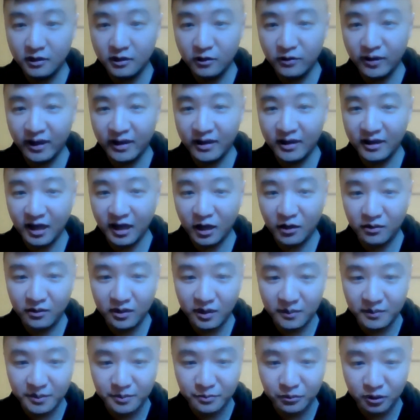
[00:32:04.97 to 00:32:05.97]
Okay, I'm
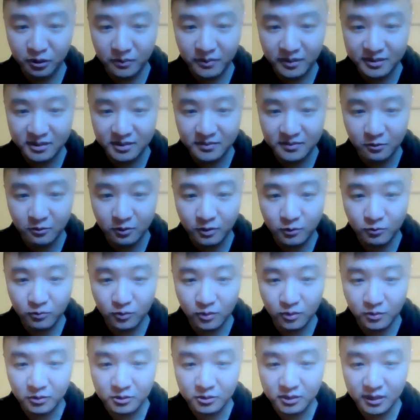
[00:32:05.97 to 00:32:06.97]
going to pull up exhibit one
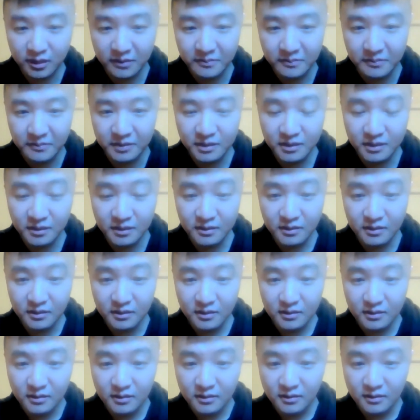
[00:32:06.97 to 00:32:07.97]
more time.
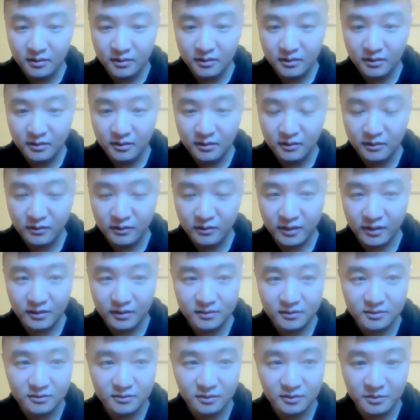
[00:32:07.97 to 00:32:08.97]
Okay,
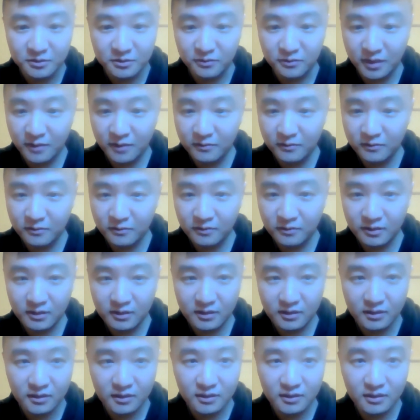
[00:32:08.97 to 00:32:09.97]
so I'm going to do that real
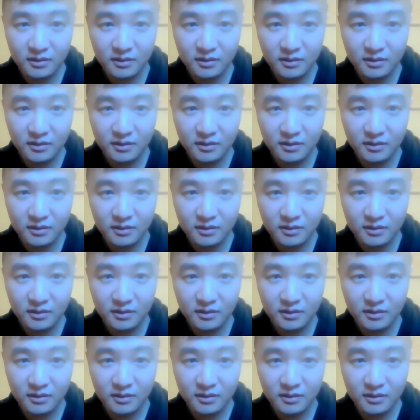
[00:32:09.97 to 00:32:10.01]
quick.